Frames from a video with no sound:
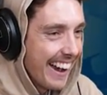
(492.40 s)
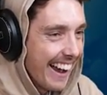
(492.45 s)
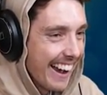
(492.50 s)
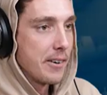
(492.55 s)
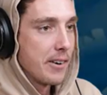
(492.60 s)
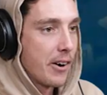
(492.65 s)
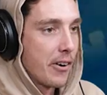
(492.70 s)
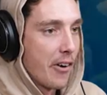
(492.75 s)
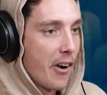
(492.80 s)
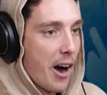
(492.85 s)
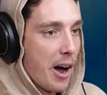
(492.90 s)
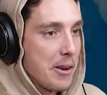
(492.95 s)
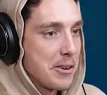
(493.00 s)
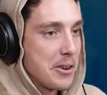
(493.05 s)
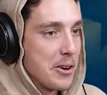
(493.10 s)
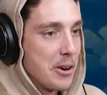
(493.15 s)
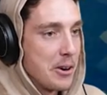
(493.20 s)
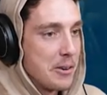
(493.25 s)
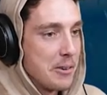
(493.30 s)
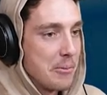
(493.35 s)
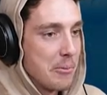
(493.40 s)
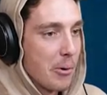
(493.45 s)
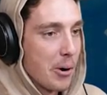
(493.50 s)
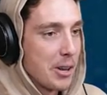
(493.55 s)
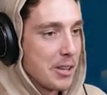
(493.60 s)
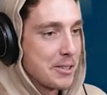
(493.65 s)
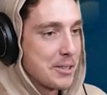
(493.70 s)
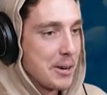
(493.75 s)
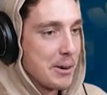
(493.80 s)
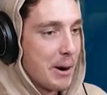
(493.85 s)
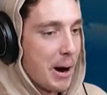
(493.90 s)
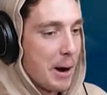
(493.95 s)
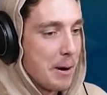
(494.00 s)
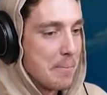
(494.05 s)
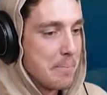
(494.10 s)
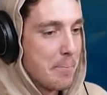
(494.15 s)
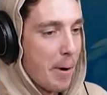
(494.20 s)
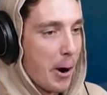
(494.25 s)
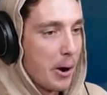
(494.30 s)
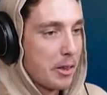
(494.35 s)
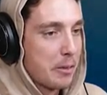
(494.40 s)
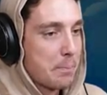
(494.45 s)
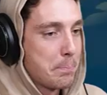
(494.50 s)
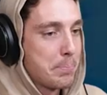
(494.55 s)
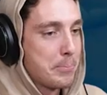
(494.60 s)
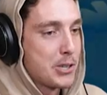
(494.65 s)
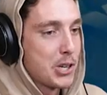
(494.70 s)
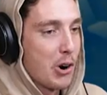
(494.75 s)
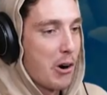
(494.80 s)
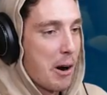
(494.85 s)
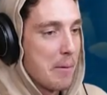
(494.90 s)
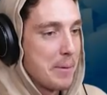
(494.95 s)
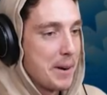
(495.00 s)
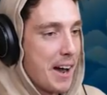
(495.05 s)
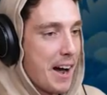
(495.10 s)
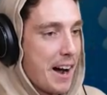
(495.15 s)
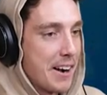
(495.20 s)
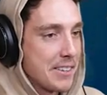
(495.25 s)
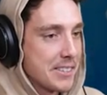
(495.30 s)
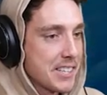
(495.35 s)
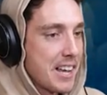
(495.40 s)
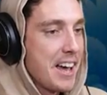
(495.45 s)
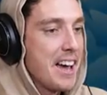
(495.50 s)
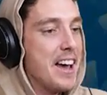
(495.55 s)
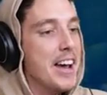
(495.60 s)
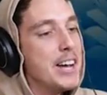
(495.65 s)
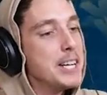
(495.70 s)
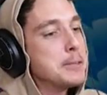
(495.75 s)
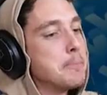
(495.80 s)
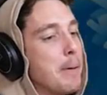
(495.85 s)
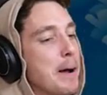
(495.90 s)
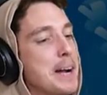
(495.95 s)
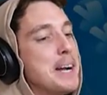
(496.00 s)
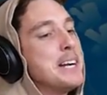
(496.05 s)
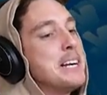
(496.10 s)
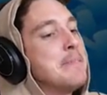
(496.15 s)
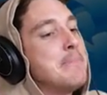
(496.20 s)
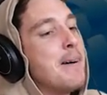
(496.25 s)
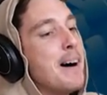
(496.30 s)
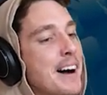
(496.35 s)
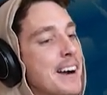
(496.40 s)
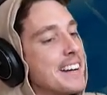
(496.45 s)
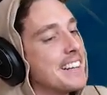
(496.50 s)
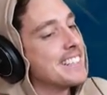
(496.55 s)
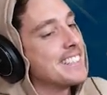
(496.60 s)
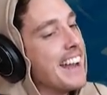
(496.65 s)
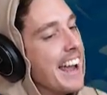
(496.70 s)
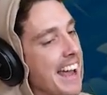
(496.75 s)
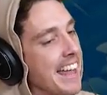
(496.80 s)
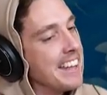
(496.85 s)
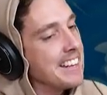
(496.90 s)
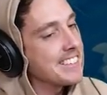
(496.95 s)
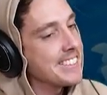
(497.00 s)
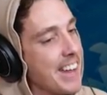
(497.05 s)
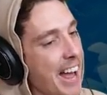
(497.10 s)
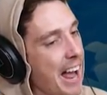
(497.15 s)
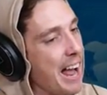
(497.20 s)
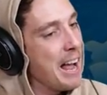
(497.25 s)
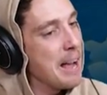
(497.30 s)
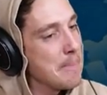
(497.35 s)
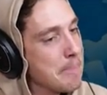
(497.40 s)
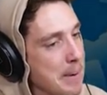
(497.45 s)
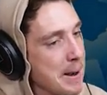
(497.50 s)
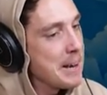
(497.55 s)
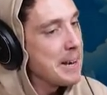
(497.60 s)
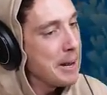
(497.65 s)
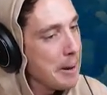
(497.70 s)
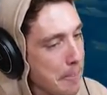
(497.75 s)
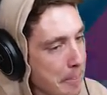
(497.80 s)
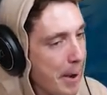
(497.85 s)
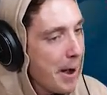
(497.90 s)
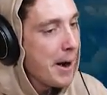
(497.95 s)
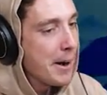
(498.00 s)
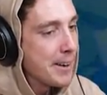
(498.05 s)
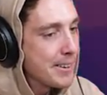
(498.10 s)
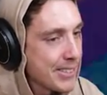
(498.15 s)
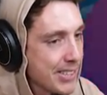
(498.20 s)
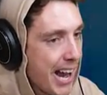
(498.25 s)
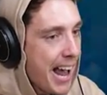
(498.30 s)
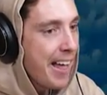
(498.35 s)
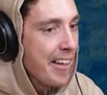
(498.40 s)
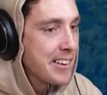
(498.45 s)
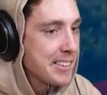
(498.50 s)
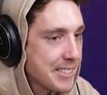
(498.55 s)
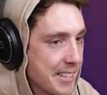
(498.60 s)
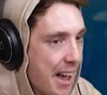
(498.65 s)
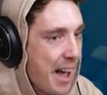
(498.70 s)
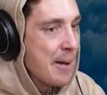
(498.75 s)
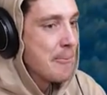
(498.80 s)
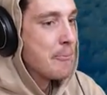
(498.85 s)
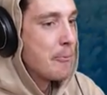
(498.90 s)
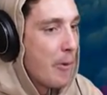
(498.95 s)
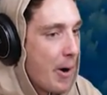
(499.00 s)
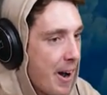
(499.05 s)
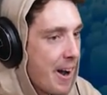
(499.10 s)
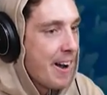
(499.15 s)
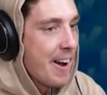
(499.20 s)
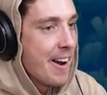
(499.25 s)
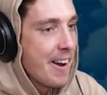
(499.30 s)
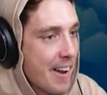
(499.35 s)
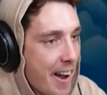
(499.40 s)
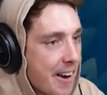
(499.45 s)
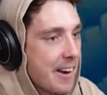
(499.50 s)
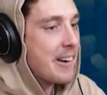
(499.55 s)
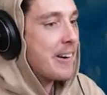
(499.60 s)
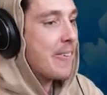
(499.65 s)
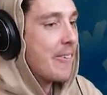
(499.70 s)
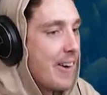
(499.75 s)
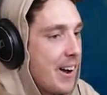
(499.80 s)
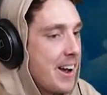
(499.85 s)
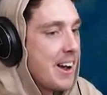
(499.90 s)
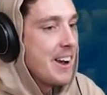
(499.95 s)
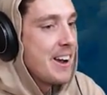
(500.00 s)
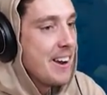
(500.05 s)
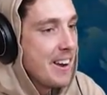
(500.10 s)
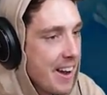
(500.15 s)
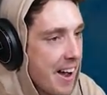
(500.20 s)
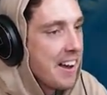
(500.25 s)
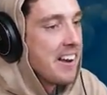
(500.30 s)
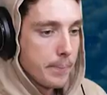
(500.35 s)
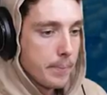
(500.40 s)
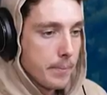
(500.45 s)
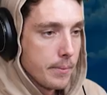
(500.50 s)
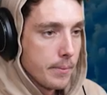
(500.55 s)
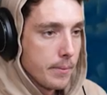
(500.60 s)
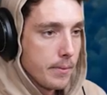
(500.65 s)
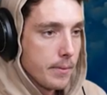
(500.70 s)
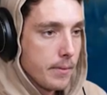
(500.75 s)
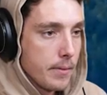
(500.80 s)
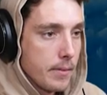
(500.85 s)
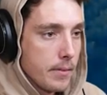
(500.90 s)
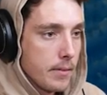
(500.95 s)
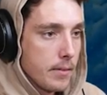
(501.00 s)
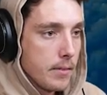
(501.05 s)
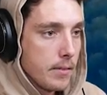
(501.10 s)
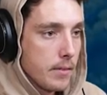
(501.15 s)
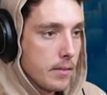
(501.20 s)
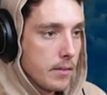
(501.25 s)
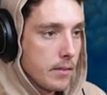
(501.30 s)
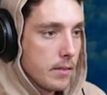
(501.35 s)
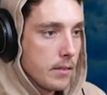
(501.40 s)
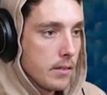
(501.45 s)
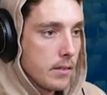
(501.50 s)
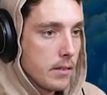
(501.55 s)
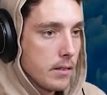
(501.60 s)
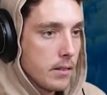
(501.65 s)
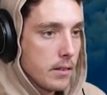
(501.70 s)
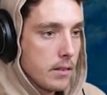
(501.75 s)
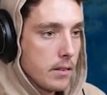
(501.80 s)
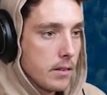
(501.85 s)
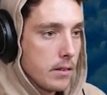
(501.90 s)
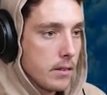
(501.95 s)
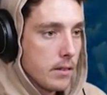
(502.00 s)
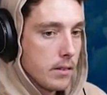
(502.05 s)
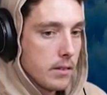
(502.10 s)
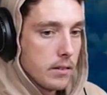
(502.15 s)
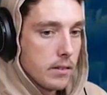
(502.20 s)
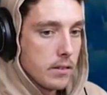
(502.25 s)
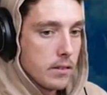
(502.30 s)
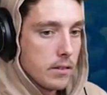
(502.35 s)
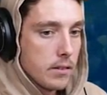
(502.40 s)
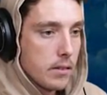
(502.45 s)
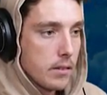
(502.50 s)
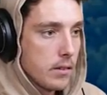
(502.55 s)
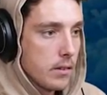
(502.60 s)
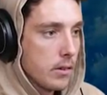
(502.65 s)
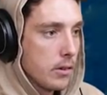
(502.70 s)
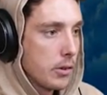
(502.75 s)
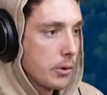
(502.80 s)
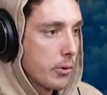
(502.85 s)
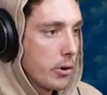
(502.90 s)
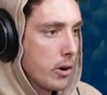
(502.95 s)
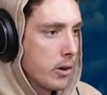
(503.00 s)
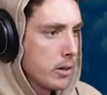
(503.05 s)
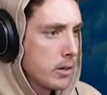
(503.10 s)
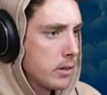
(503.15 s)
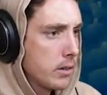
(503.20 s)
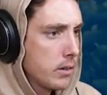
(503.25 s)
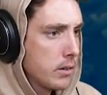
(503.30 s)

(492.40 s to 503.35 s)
All right, dude. What a duo. Both giant bananas. It's peanut butter jelly time. Peanut butter jelly time. Where ya? Where ya? Up straight ahead. Uh, on the rock. On the rock.